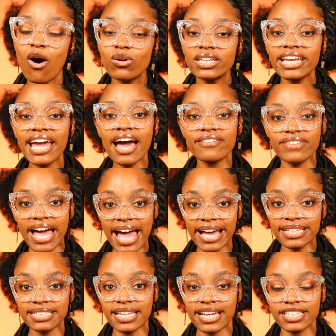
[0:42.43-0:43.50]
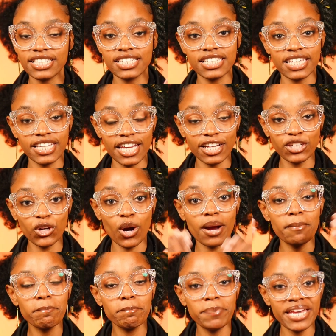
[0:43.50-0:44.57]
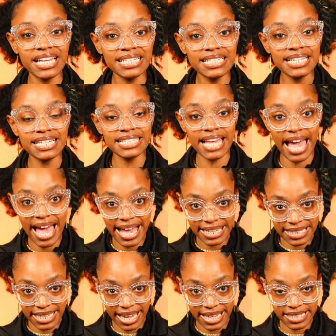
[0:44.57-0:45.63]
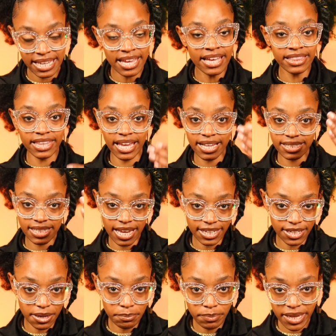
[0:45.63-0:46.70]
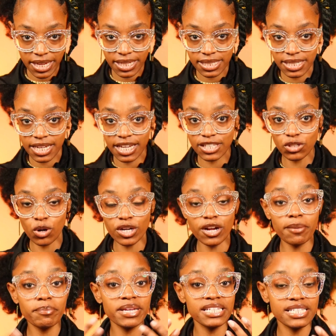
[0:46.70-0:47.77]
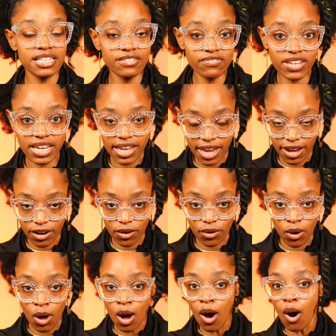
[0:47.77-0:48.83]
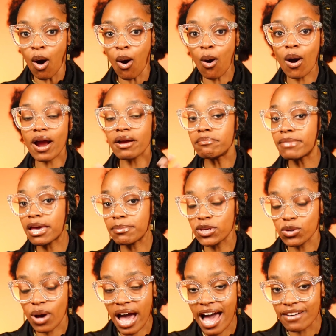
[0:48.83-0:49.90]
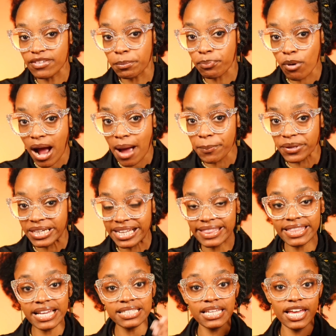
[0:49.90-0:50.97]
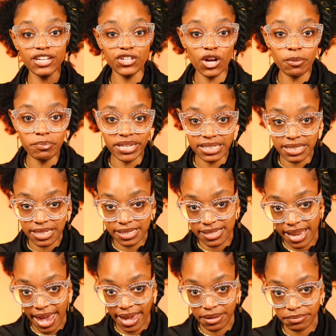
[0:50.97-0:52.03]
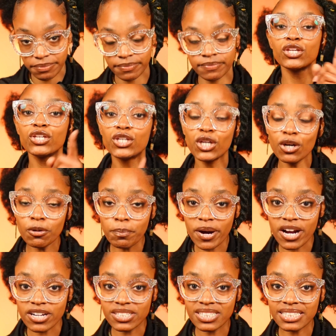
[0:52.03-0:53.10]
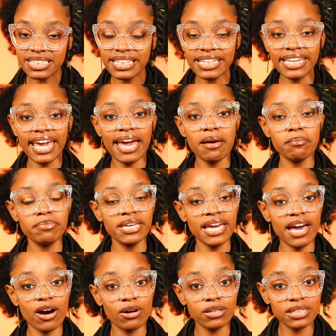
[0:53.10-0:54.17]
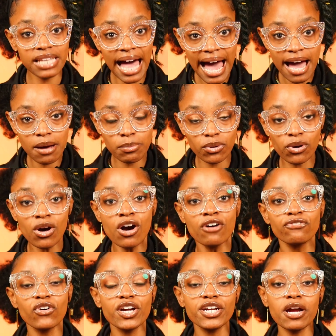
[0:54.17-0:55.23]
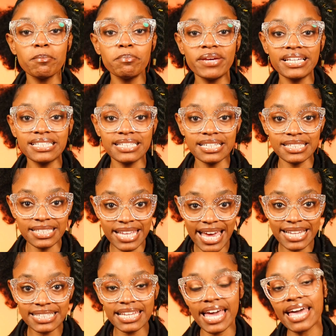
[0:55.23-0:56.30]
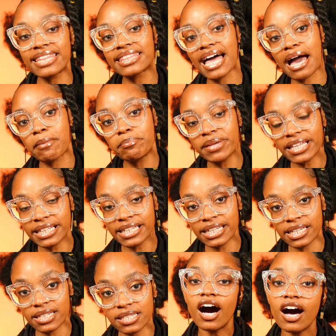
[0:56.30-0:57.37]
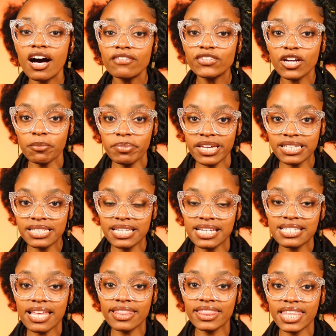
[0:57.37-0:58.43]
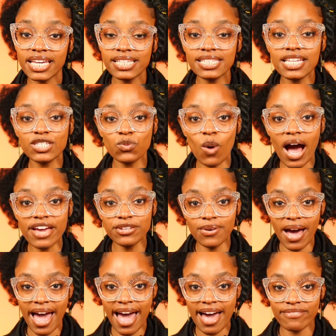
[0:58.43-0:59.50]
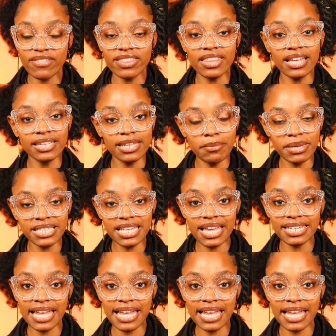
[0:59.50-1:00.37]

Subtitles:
only have access to get your business assets, things like your business or your business vehicle, or maybe you have a property that's in your business name. You personally can't be held liable for your business debts and liabilities of your business. This is why you have the limited